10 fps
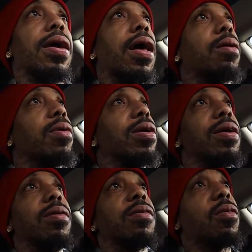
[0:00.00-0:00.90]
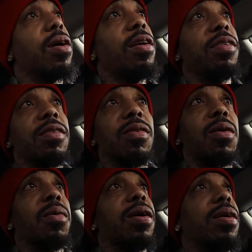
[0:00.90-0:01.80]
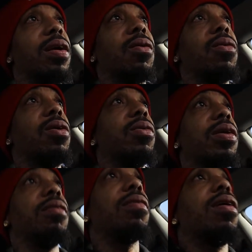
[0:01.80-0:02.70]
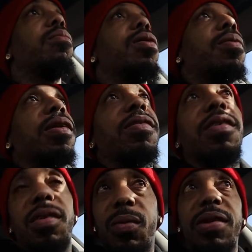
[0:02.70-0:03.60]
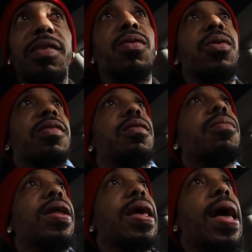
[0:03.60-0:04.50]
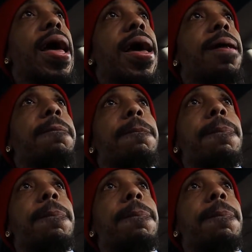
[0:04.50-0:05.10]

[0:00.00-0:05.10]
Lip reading: And I'm like, yeah, that's crazy. So I'm like, yeah, I don't know. Did he tell me about a situation to where somebody had